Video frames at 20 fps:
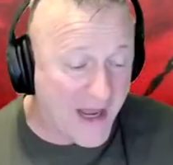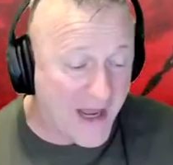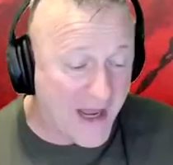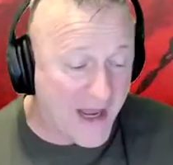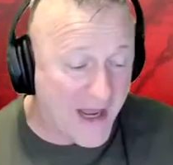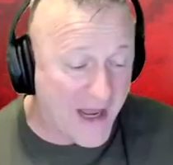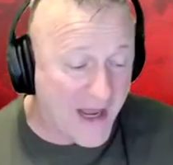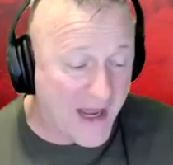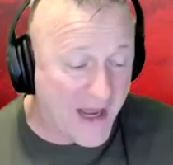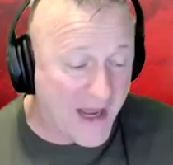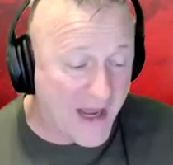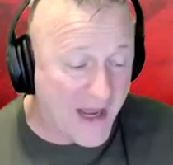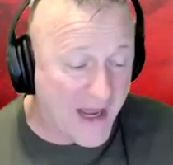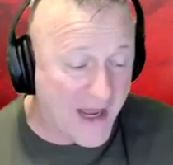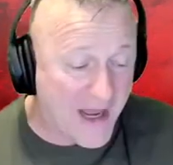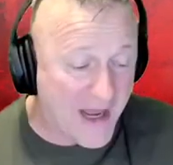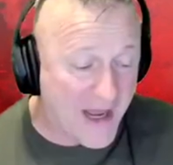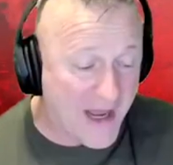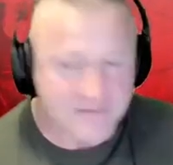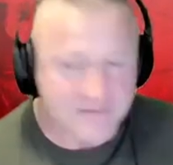And
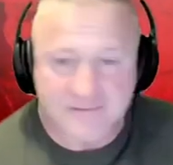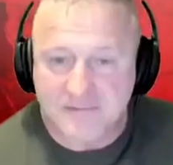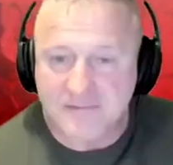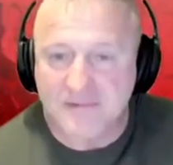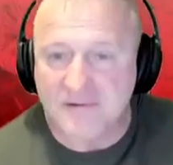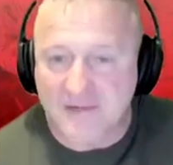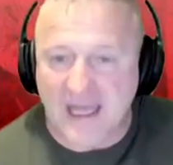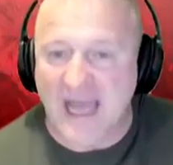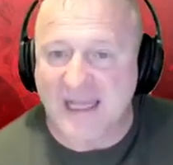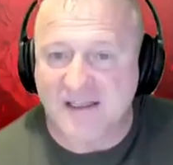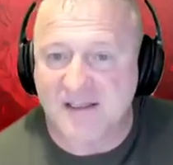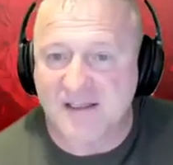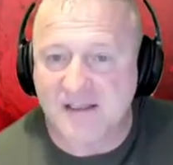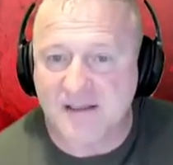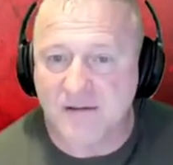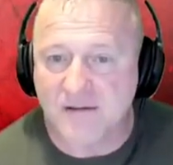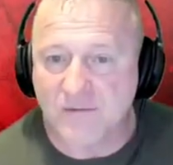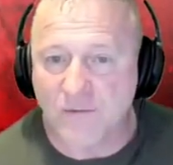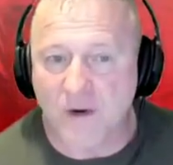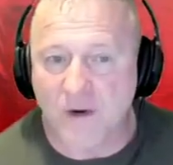that's
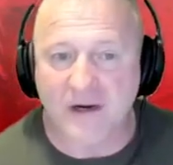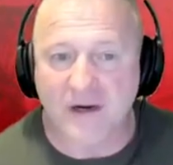where it